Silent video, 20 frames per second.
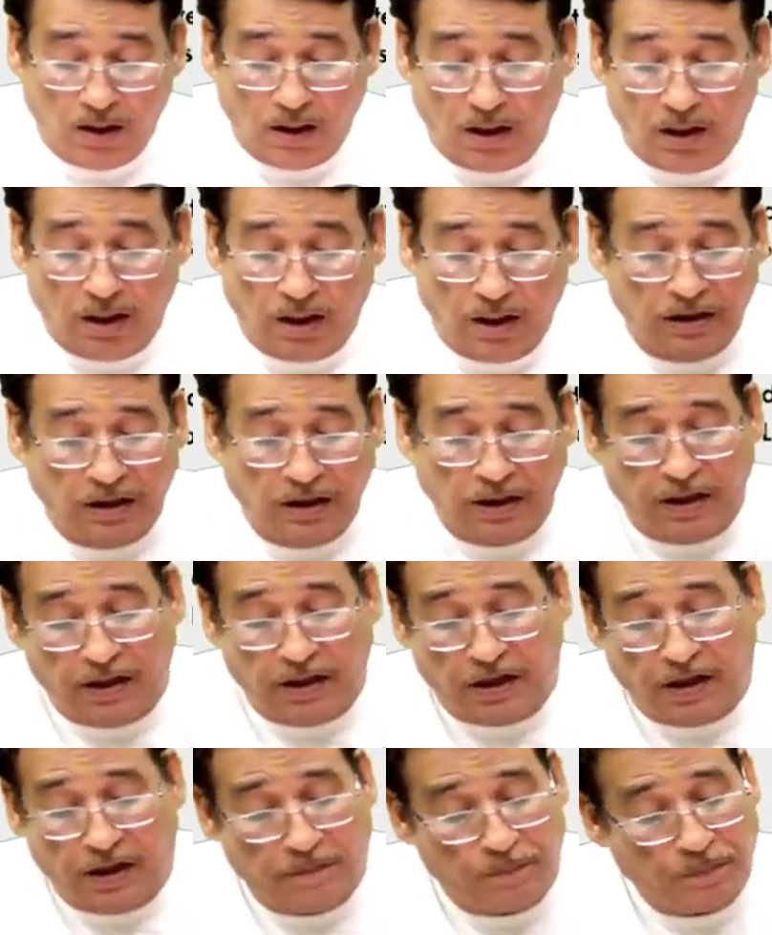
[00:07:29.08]
other
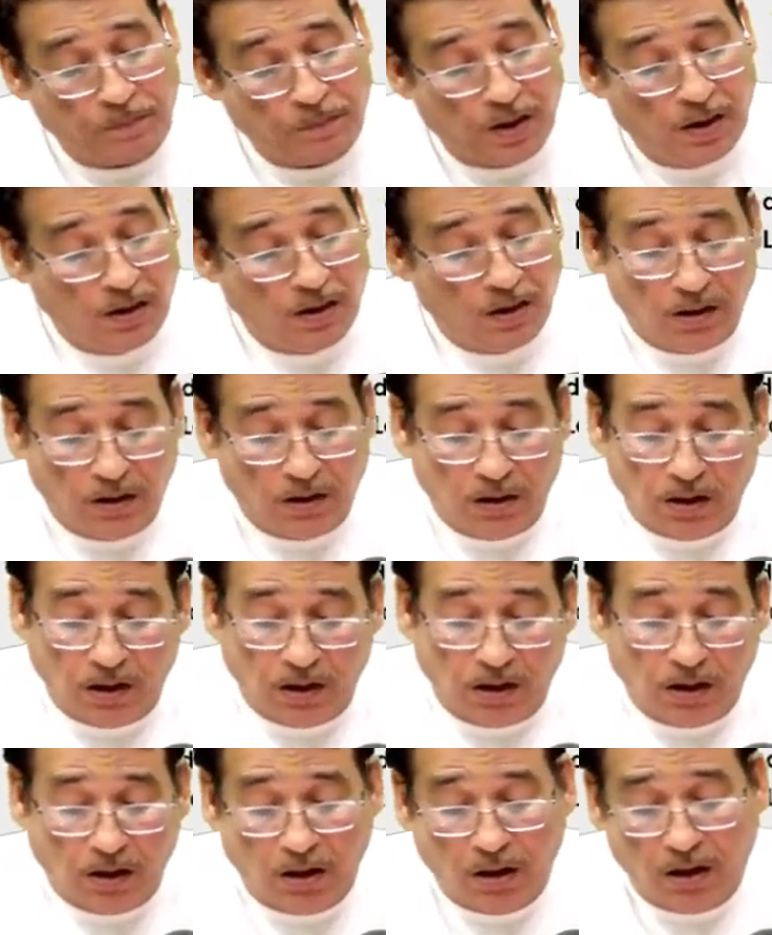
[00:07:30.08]
area
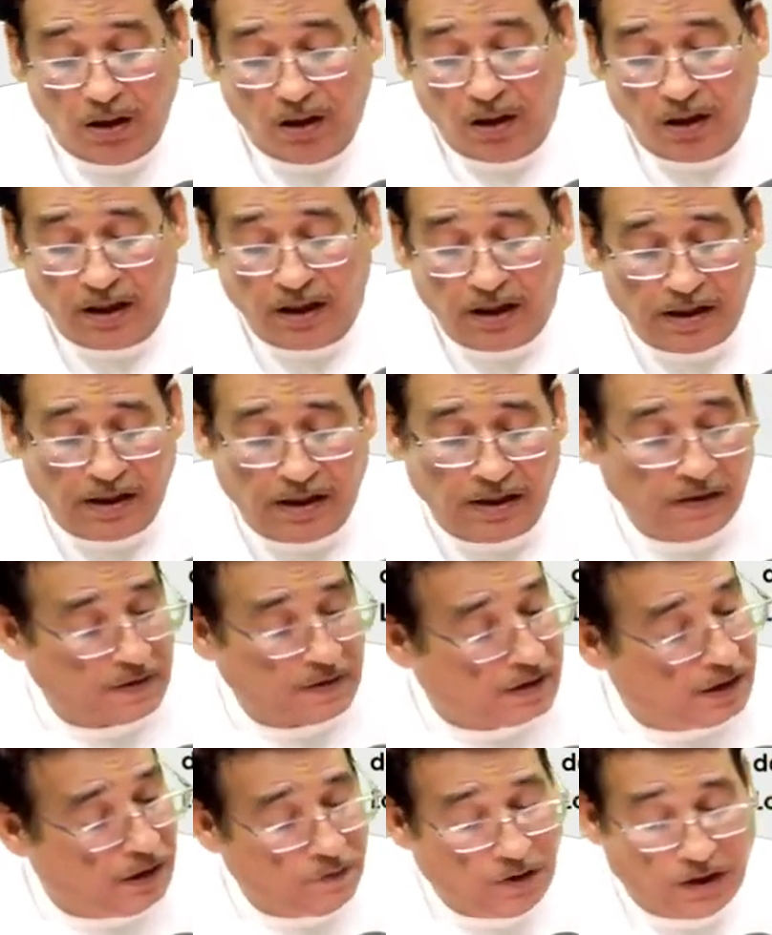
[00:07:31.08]
here it is
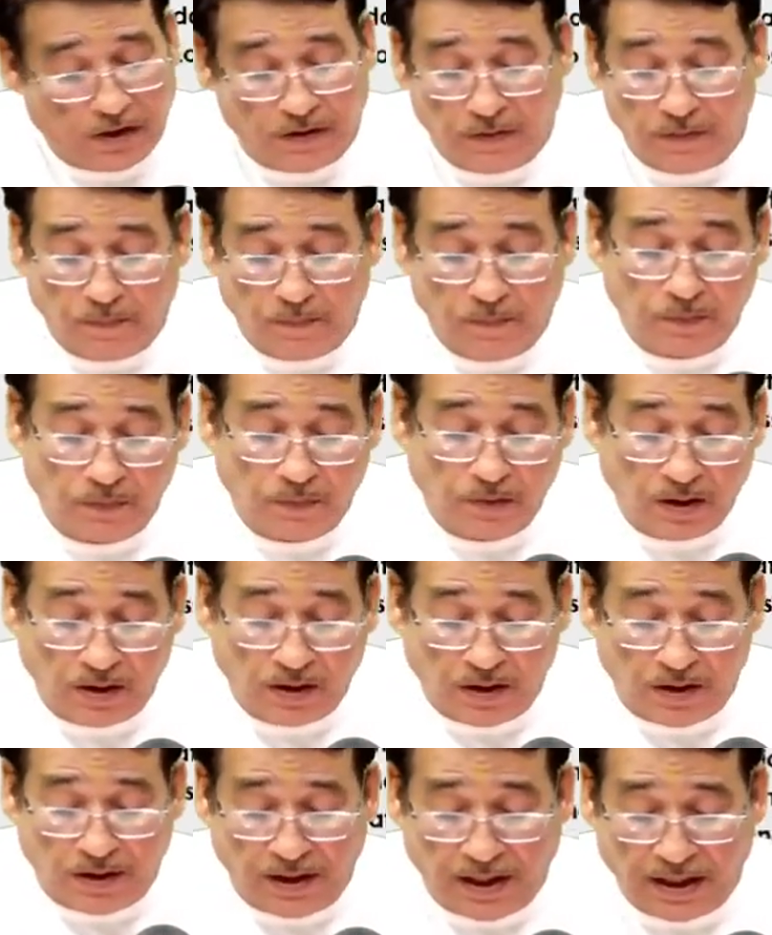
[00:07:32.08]
given,
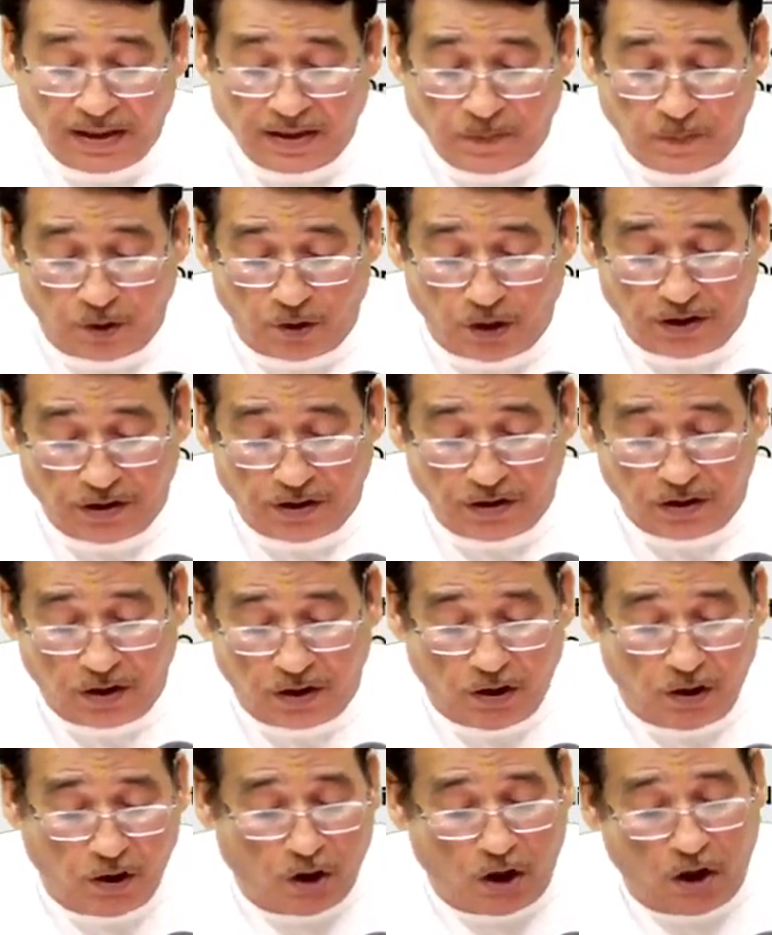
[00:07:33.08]
next point,
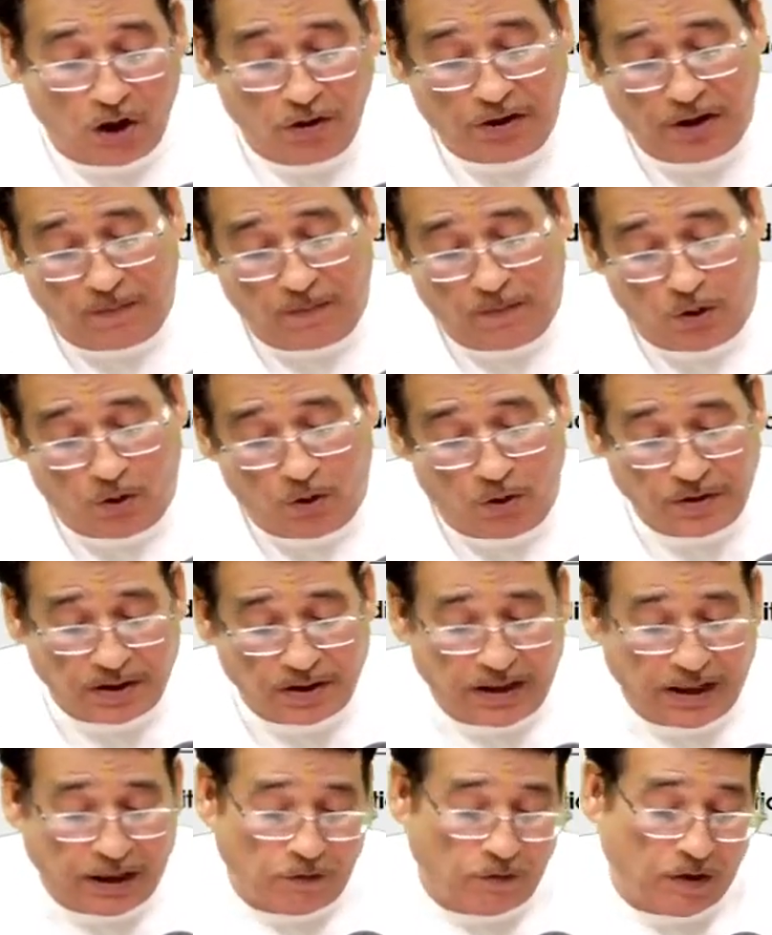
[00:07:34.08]
long-term loans
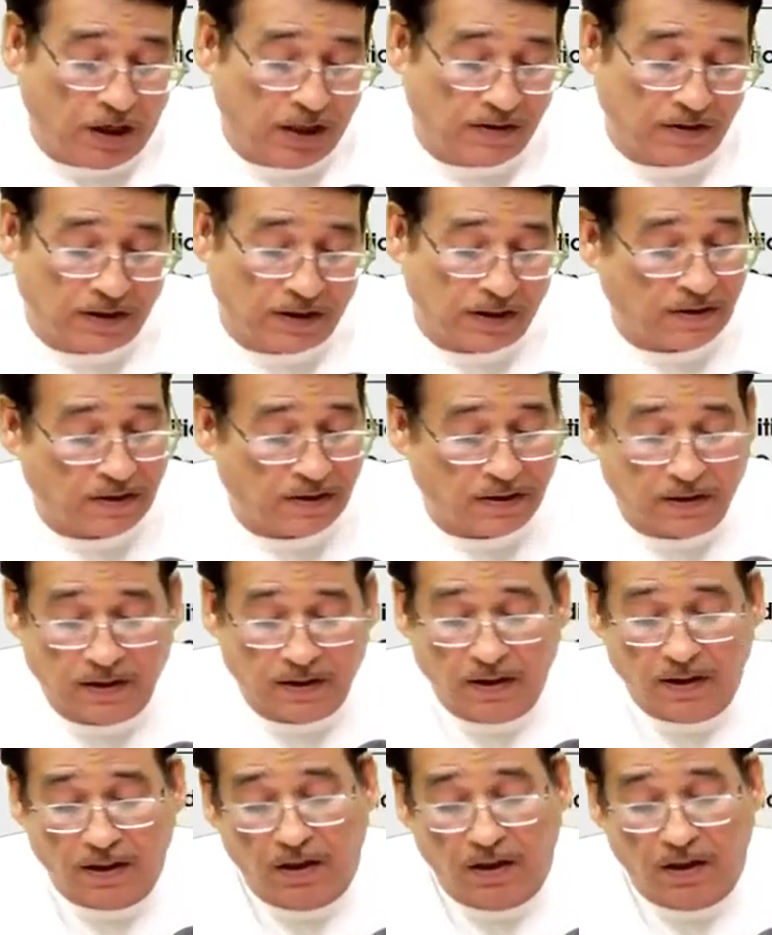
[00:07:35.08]
and advances.